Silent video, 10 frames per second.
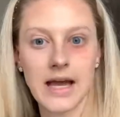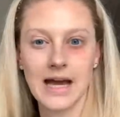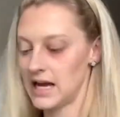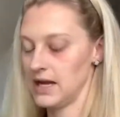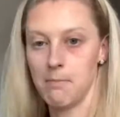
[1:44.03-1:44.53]

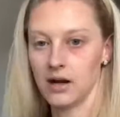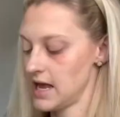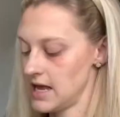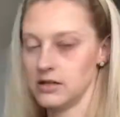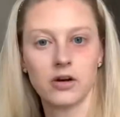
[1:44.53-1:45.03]
the skin
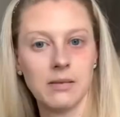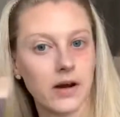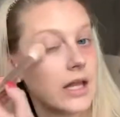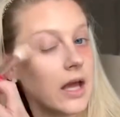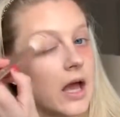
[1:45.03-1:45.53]
there
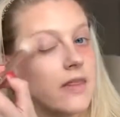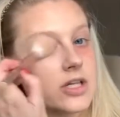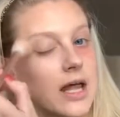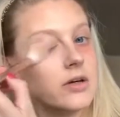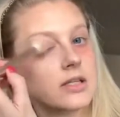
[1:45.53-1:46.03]
is
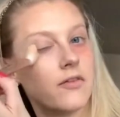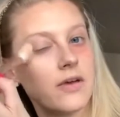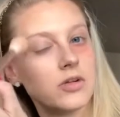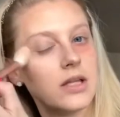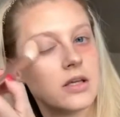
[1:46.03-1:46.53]
so
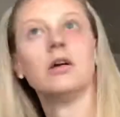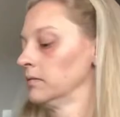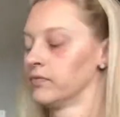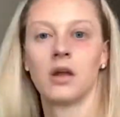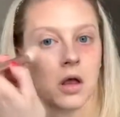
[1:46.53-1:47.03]
fragile and
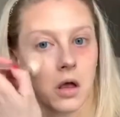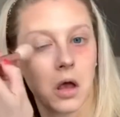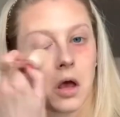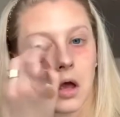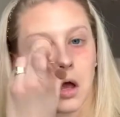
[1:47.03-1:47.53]
it moves the
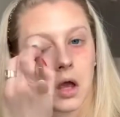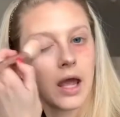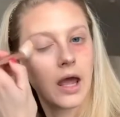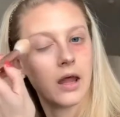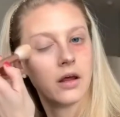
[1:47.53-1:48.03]

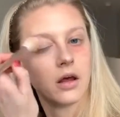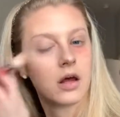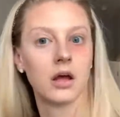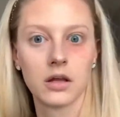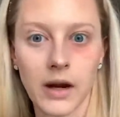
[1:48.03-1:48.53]
most. So
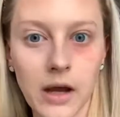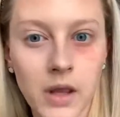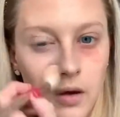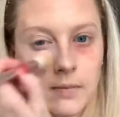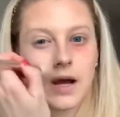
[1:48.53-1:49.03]
when I
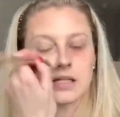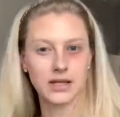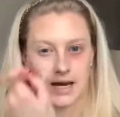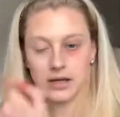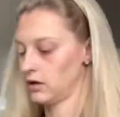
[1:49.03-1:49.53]
use the Buff
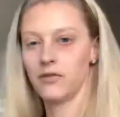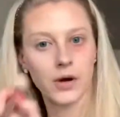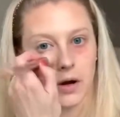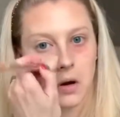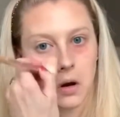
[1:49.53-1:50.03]
brush, I
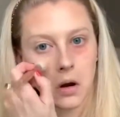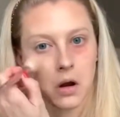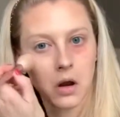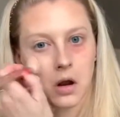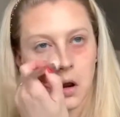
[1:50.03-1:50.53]
love to pair
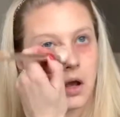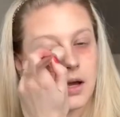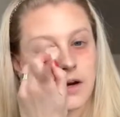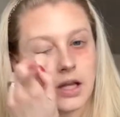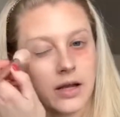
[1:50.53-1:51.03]
it with the
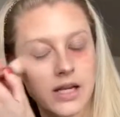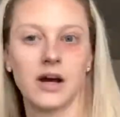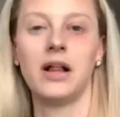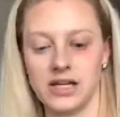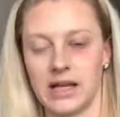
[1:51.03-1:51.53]
blend
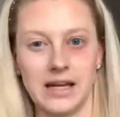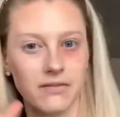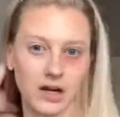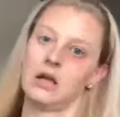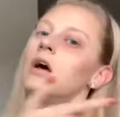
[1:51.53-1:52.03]
brush
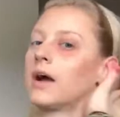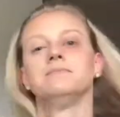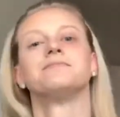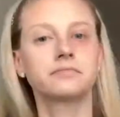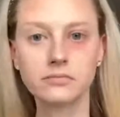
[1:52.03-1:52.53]
because the
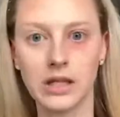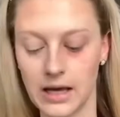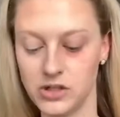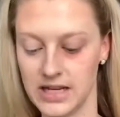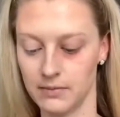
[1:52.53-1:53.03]
blend
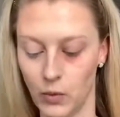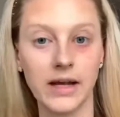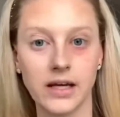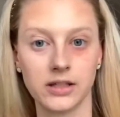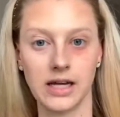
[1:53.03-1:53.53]
brush
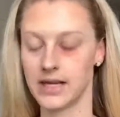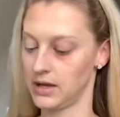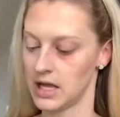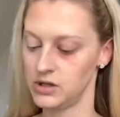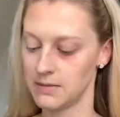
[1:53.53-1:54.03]
does
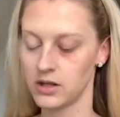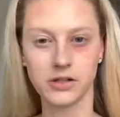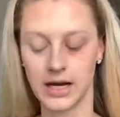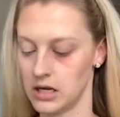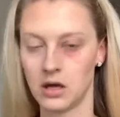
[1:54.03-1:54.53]
our
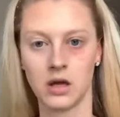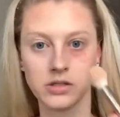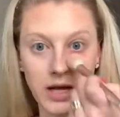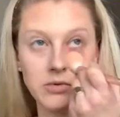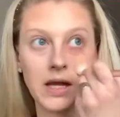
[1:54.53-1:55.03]
lightest
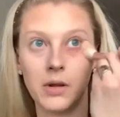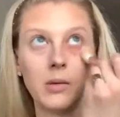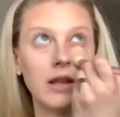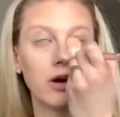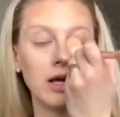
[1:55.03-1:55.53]
coverage. So by
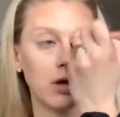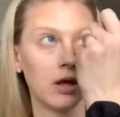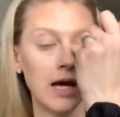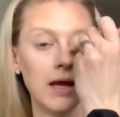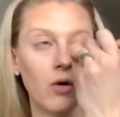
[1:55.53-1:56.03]
having
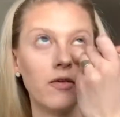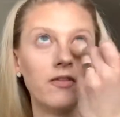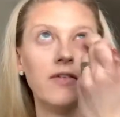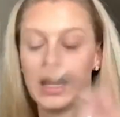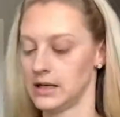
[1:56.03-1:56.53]
those two
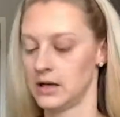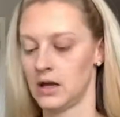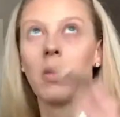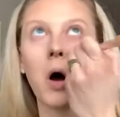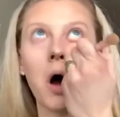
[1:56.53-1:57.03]
brushes, you're getting the
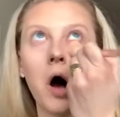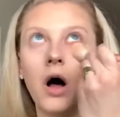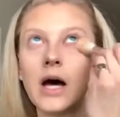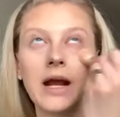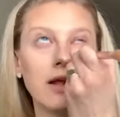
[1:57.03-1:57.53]
best
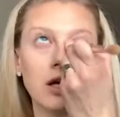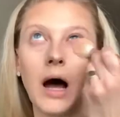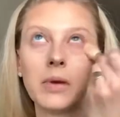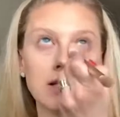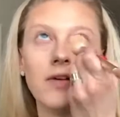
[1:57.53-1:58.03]

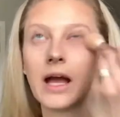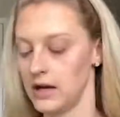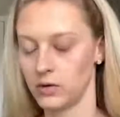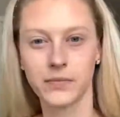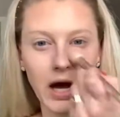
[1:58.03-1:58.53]
of both
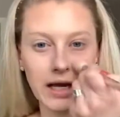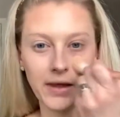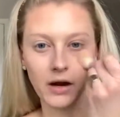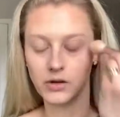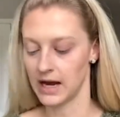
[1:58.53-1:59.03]

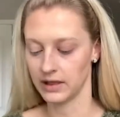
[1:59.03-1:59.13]
options.